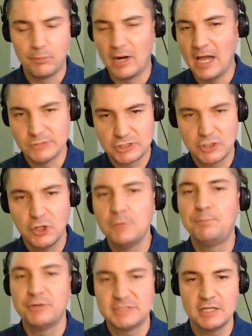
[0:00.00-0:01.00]
Browns
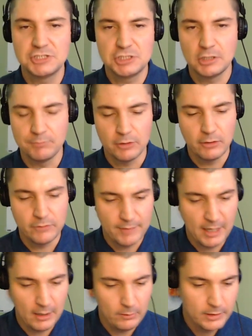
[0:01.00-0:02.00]
could potentially blow
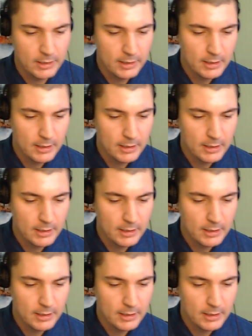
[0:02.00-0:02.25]
them out.